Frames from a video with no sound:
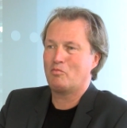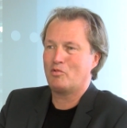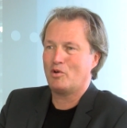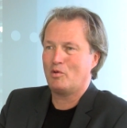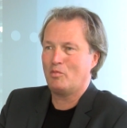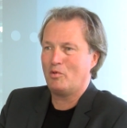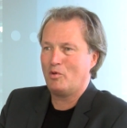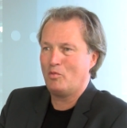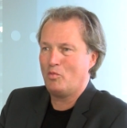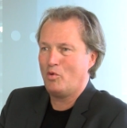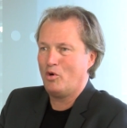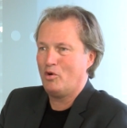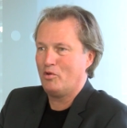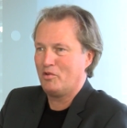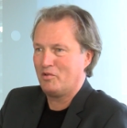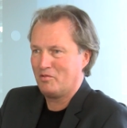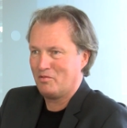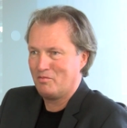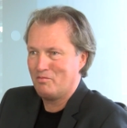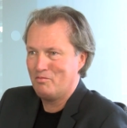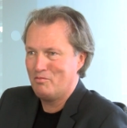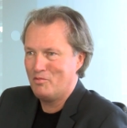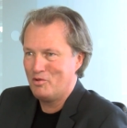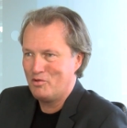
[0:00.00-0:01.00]
probably won't
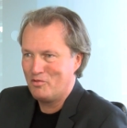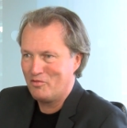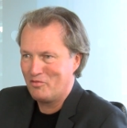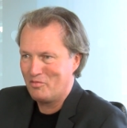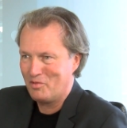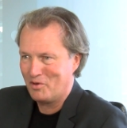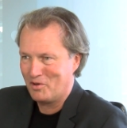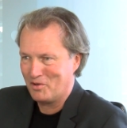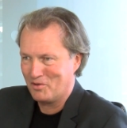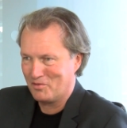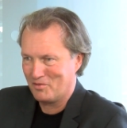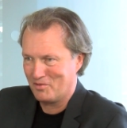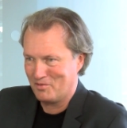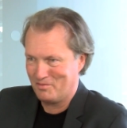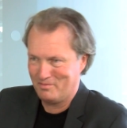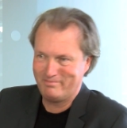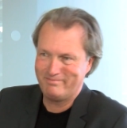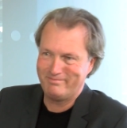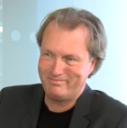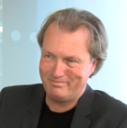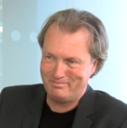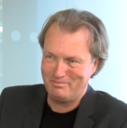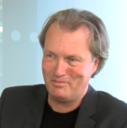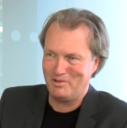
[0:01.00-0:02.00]
move because
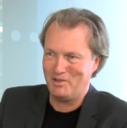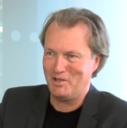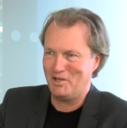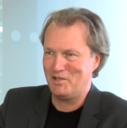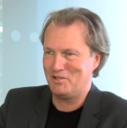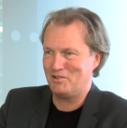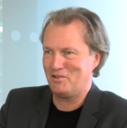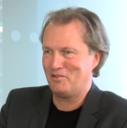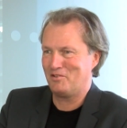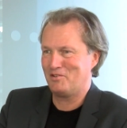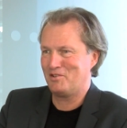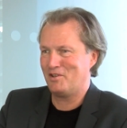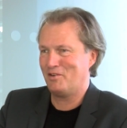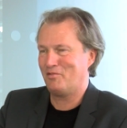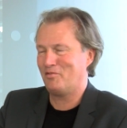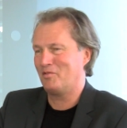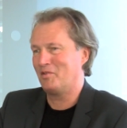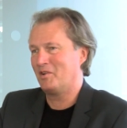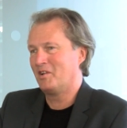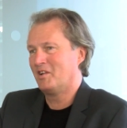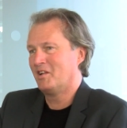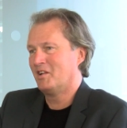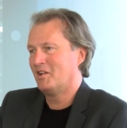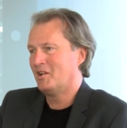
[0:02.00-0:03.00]
Malaysia is
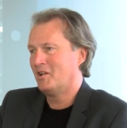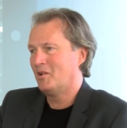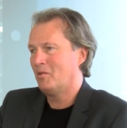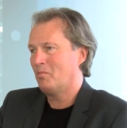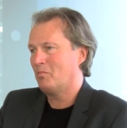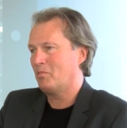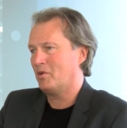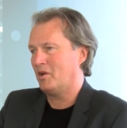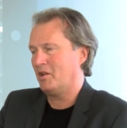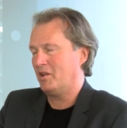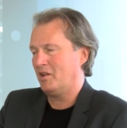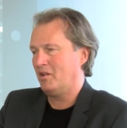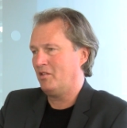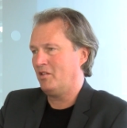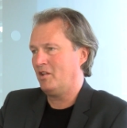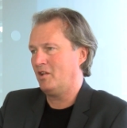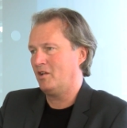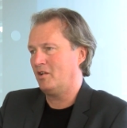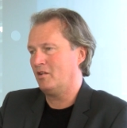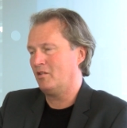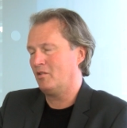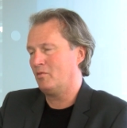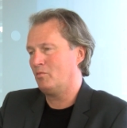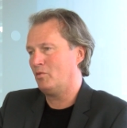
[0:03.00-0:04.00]
different. But in
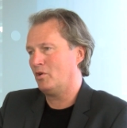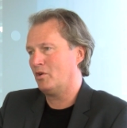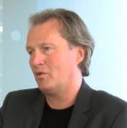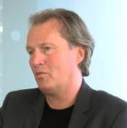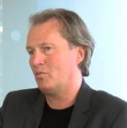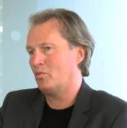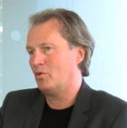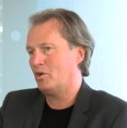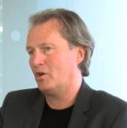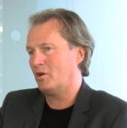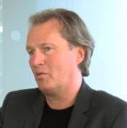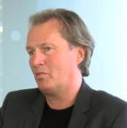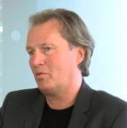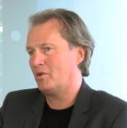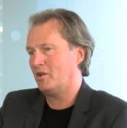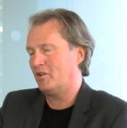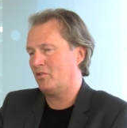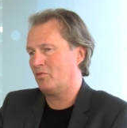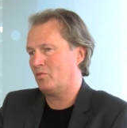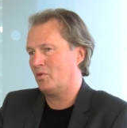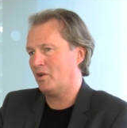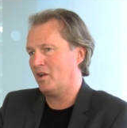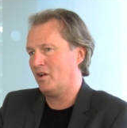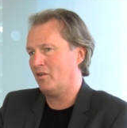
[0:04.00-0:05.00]
the modern
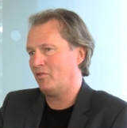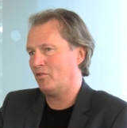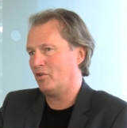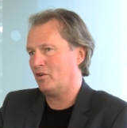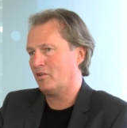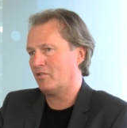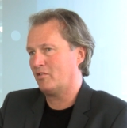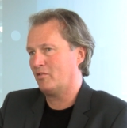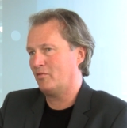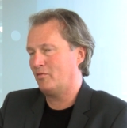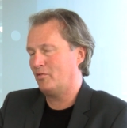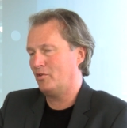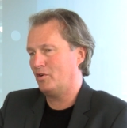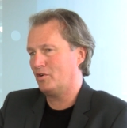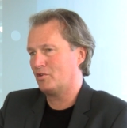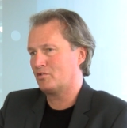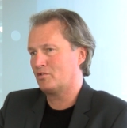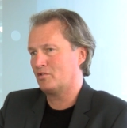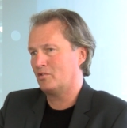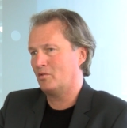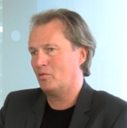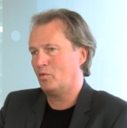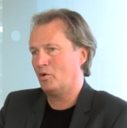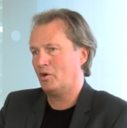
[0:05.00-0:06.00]
workplace, we have lots of
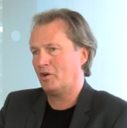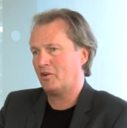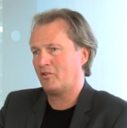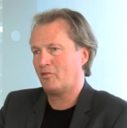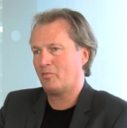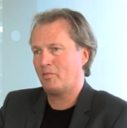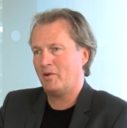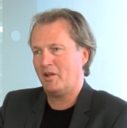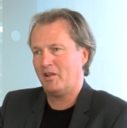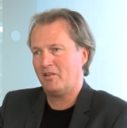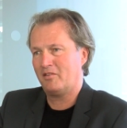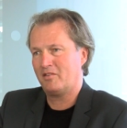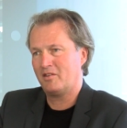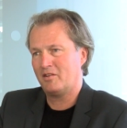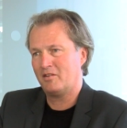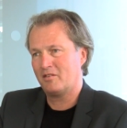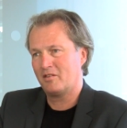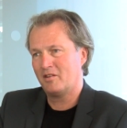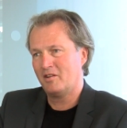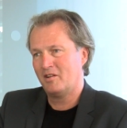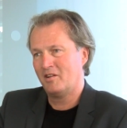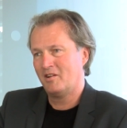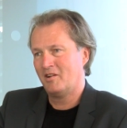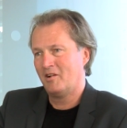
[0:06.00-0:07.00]
virtual workspaces
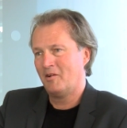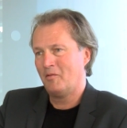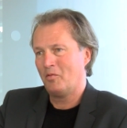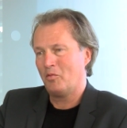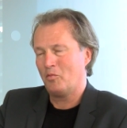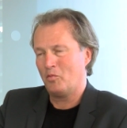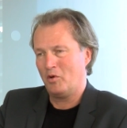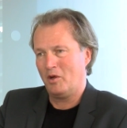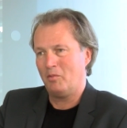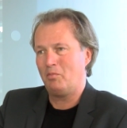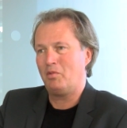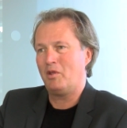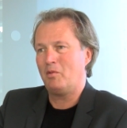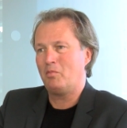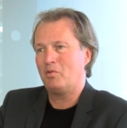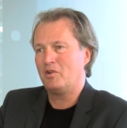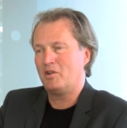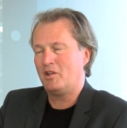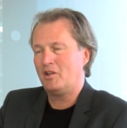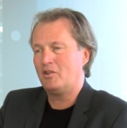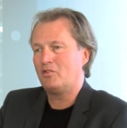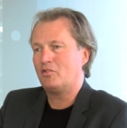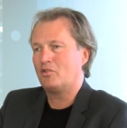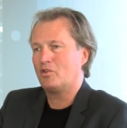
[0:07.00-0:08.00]
where people
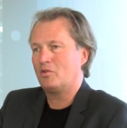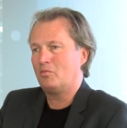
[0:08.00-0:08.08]
need to